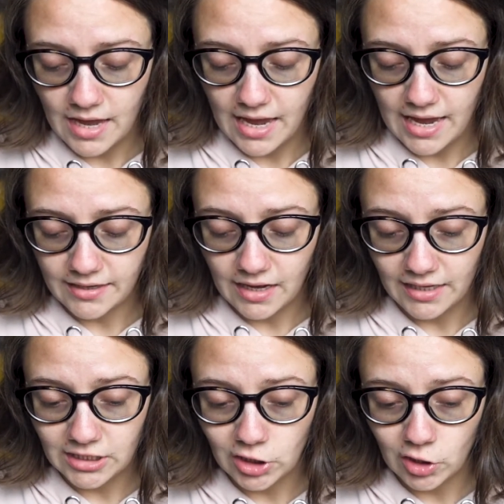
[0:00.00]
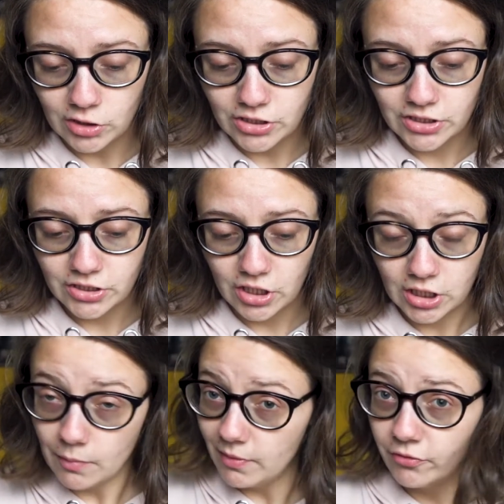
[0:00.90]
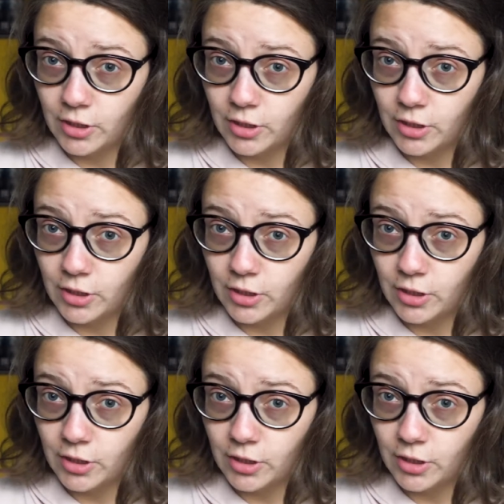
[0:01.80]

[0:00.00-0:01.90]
and I got a couple of